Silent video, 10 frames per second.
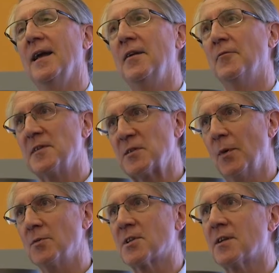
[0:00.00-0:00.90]
in
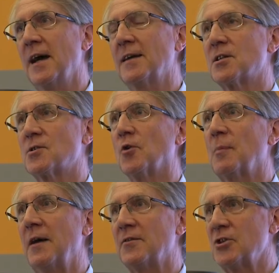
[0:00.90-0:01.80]
response to that, to talk
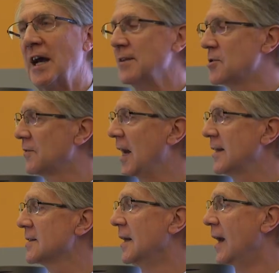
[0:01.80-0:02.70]
about the challenge of
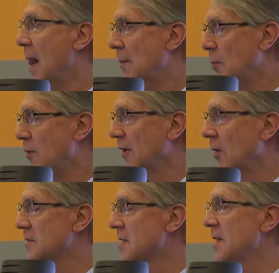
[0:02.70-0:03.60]
that, moving
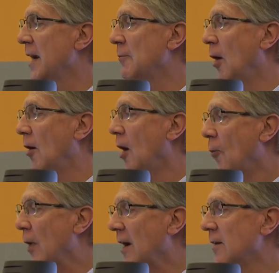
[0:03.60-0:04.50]
on to saying, well,
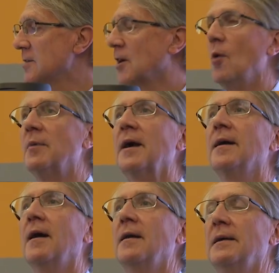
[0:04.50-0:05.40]
we can't
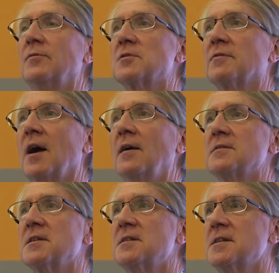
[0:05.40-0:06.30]
accommodate high levels of
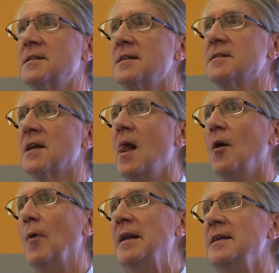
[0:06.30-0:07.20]
cars in cities.
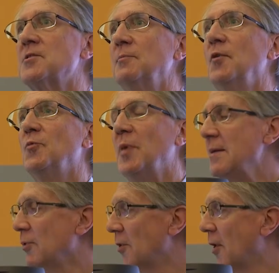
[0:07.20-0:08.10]
We need to move
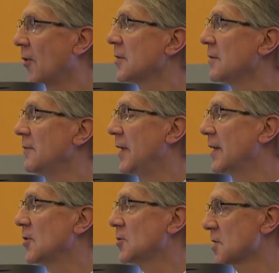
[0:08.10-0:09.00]
people, not
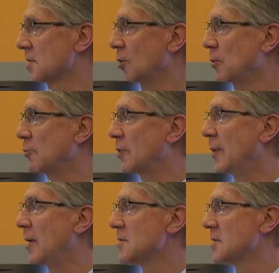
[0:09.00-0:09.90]
vehicles, so we'll
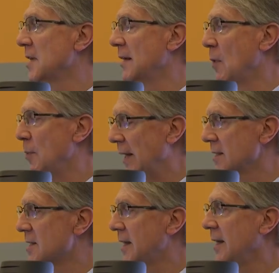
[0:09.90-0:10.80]
propose sustainable
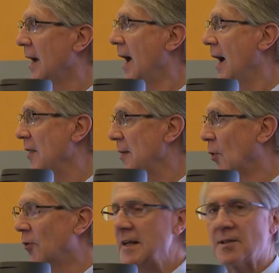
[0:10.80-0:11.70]
mobility. And then
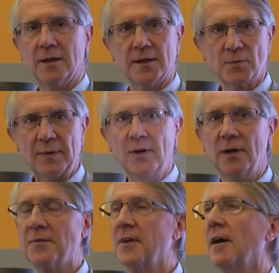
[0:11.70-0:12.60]
more recently, as we've
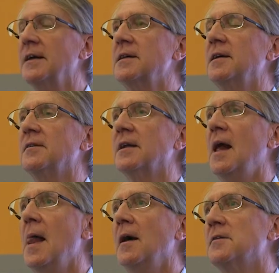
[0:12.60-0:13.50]
heard, the idea that,
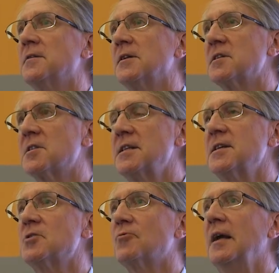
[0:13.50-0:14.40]
that
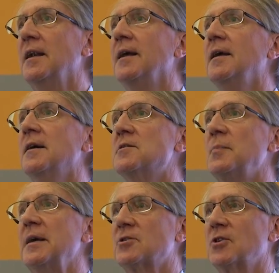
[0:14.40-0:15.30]
cities really, to
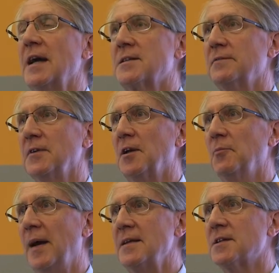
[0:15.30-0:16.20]
be attractive and
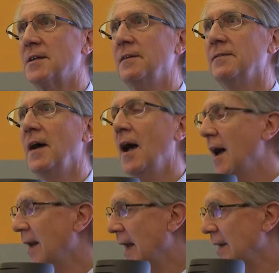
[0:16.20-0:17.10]
competitive
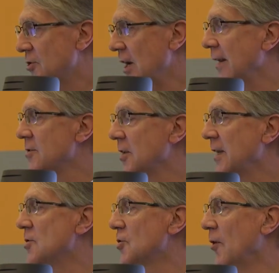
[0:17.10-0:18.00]
and, and challenging
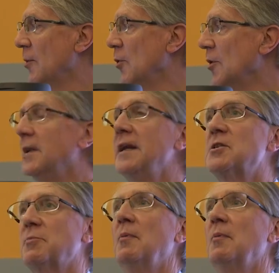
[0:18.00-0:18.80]
and enjoyable, need to